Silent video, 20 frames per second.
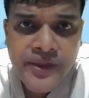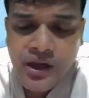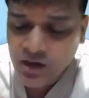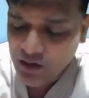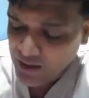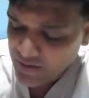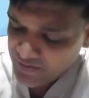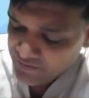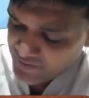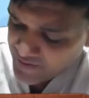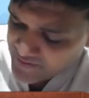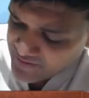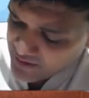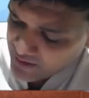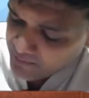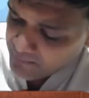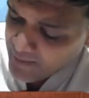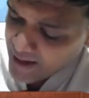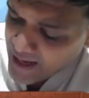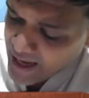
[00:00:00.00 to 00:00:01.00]
Okay, if I
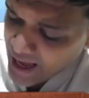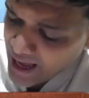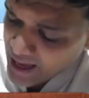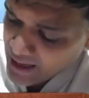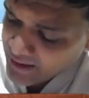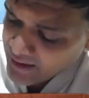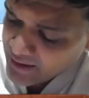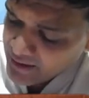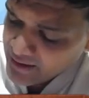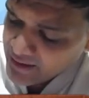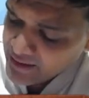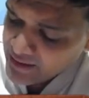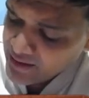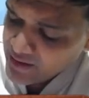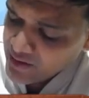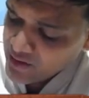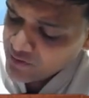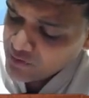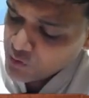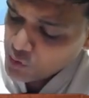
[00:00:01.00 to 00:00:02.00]
say my
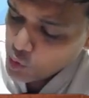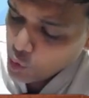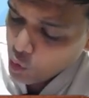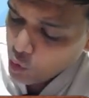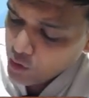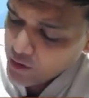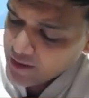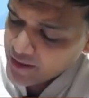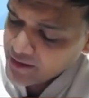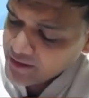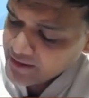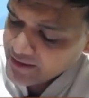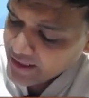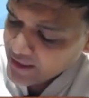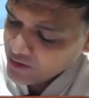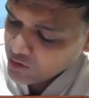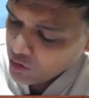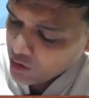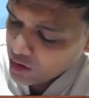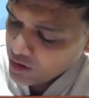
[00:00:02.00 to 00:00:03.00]
R&D is stored in
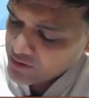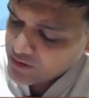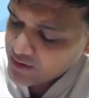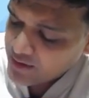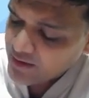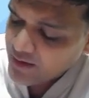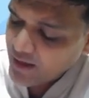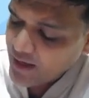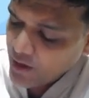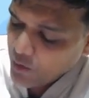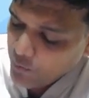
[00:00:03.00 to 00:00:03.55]
technology,